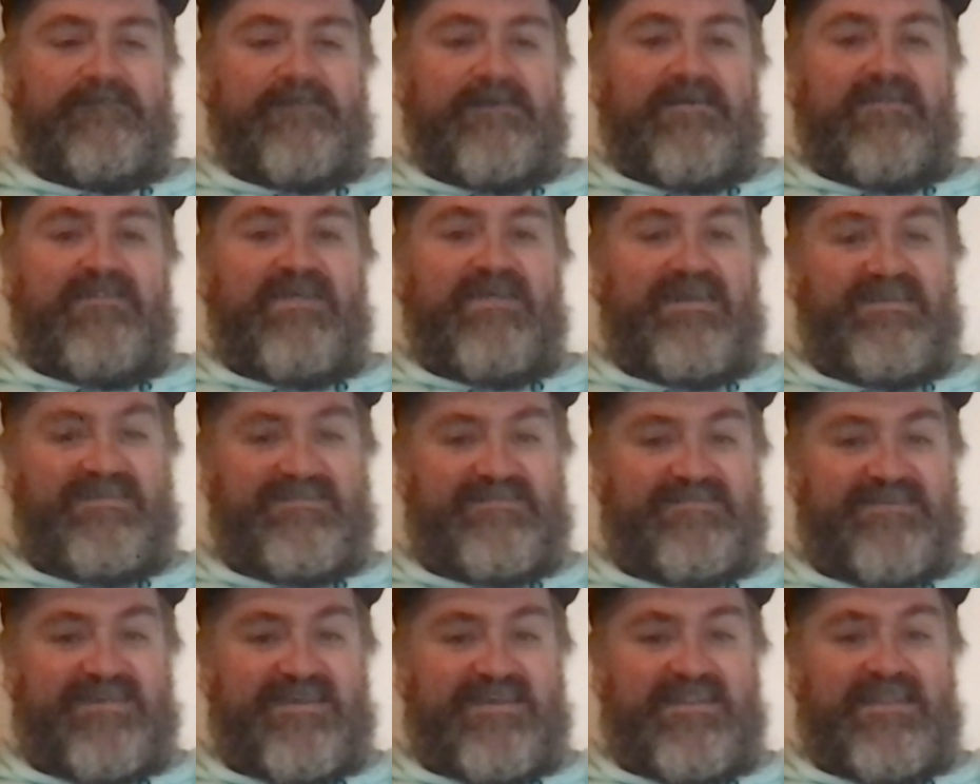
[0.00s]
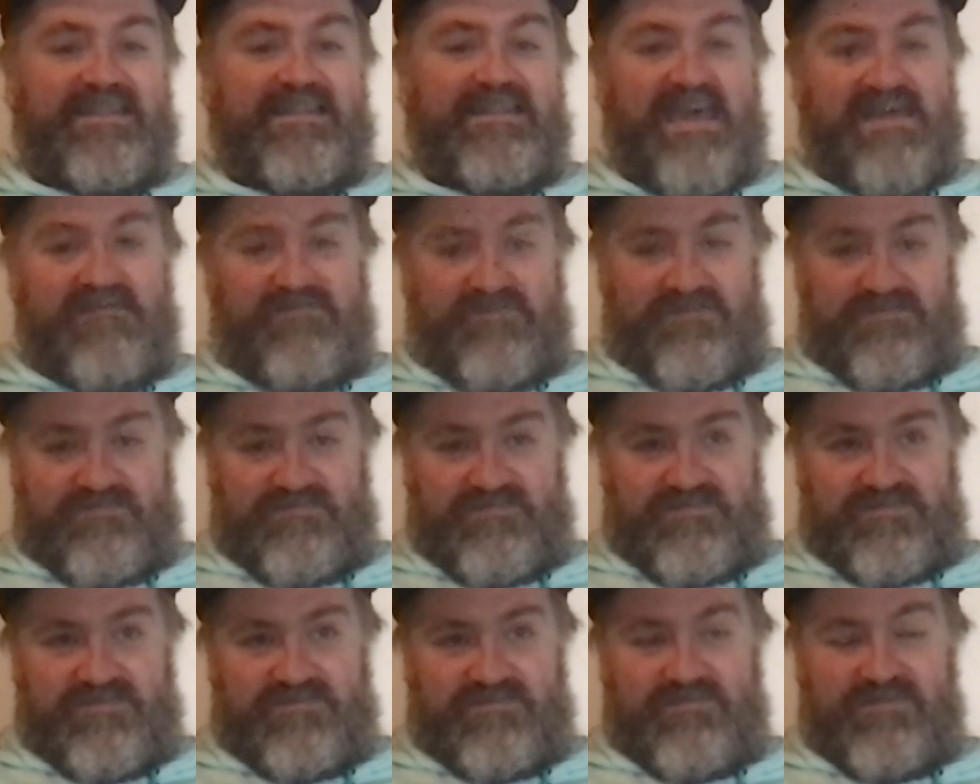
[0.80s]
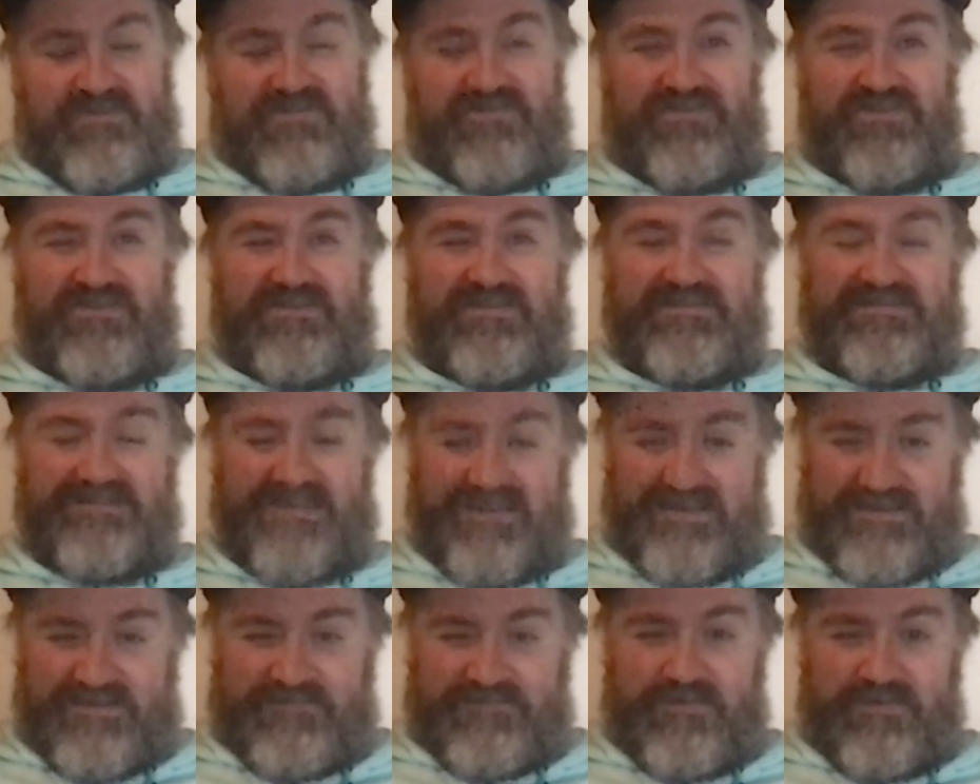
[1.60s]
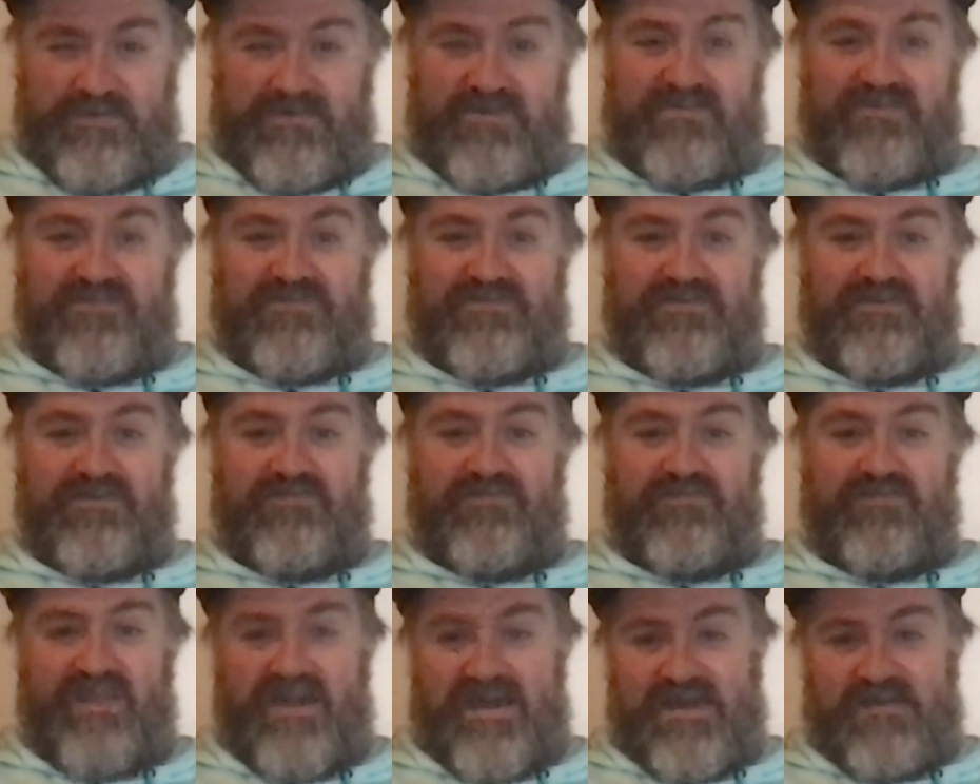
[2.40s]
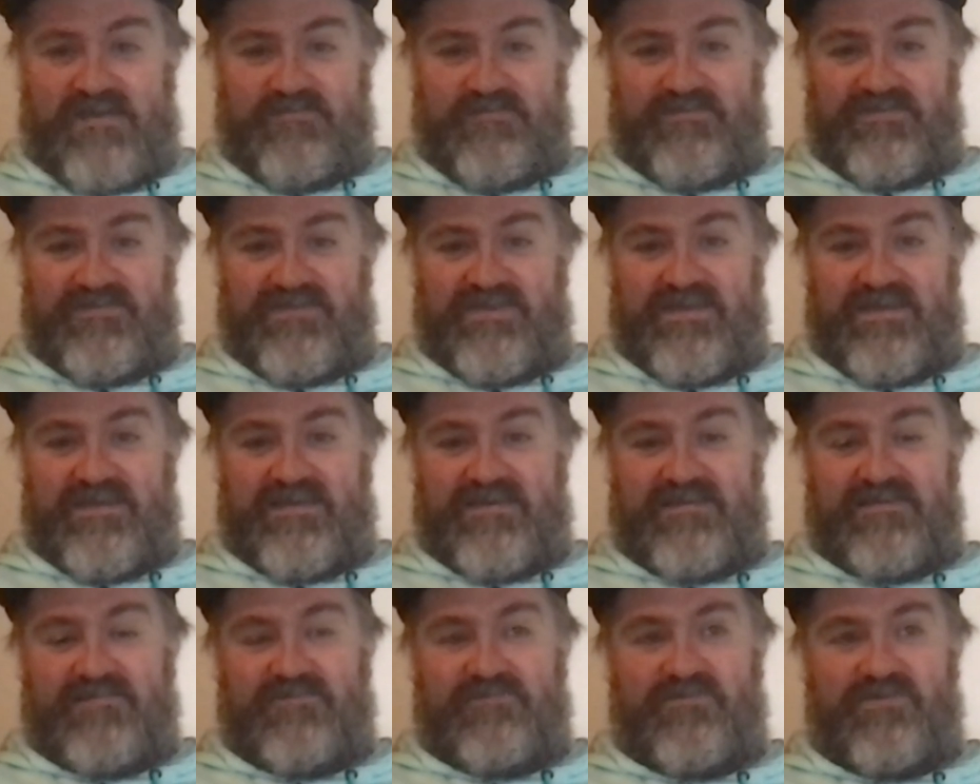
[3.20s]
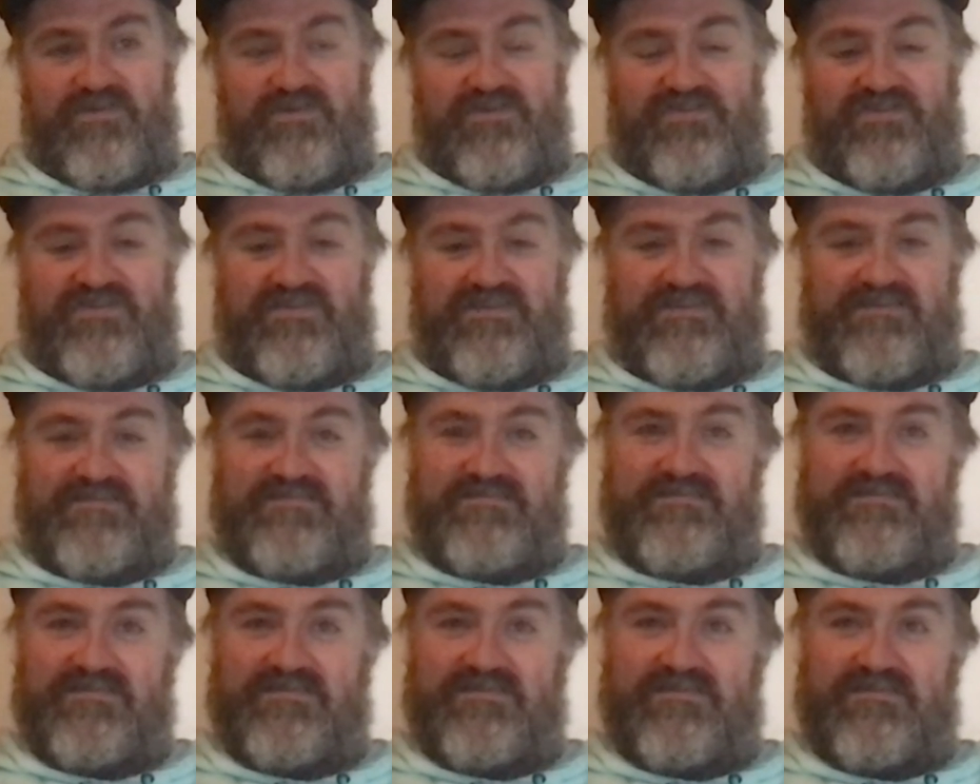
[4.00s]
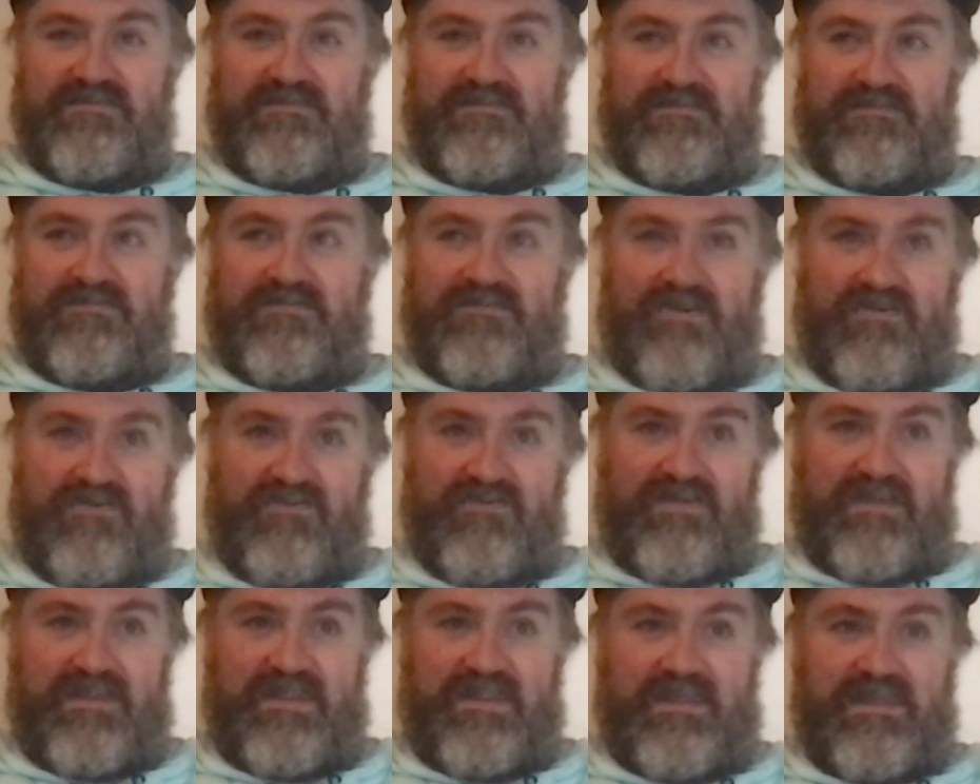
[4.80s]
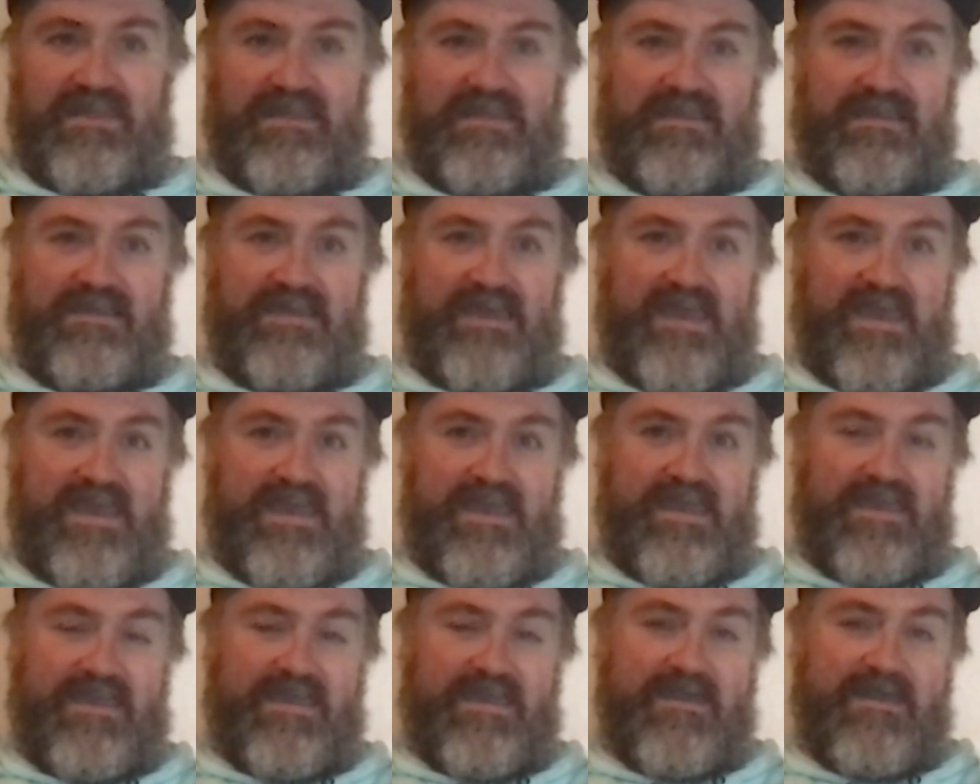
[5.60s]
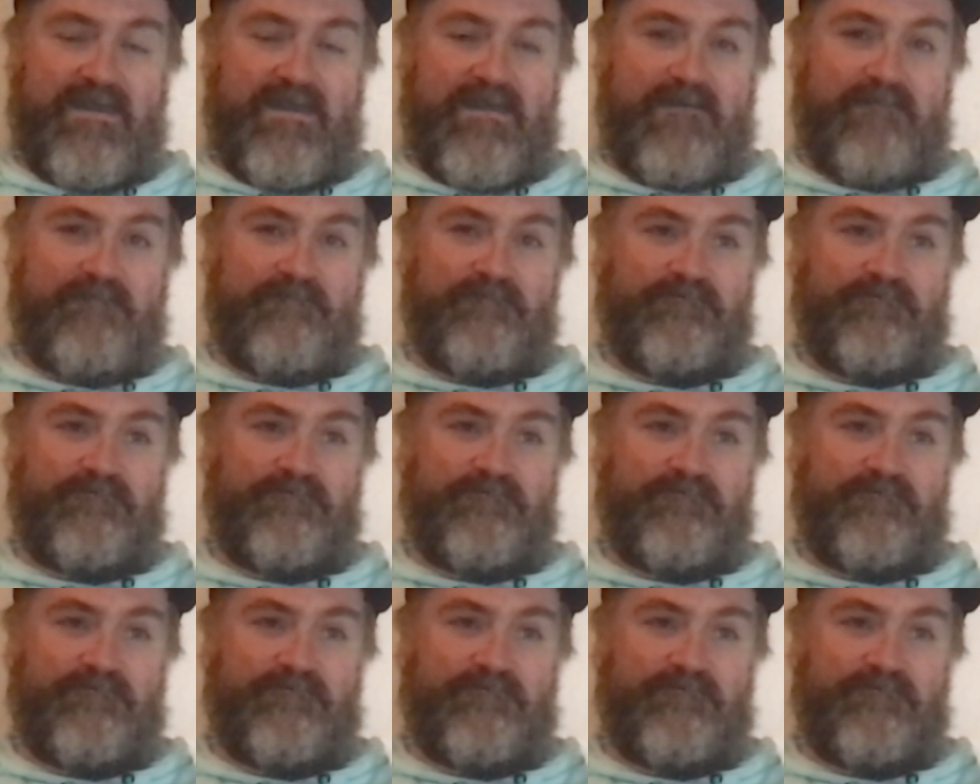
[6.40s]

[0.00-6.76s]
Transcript: They sit in 11th, which is 6 points off Leipzig, which is currently a